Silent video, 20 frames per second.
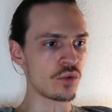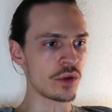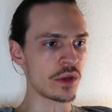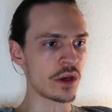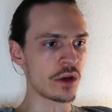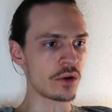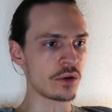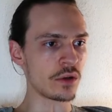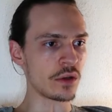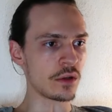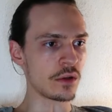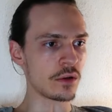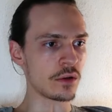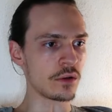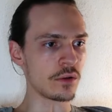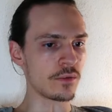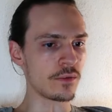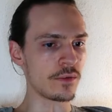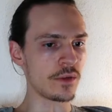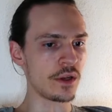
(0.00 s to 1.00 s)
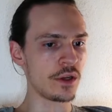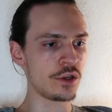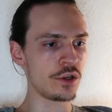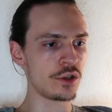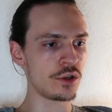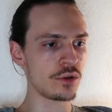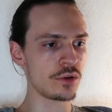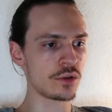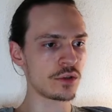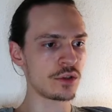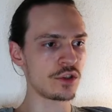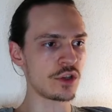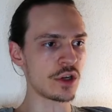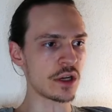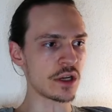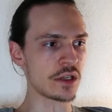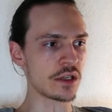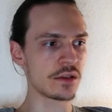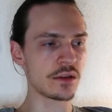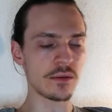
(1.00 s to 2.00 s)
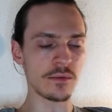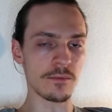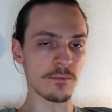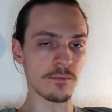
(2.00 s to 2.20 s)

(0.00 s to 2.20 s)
without a lot of issues, just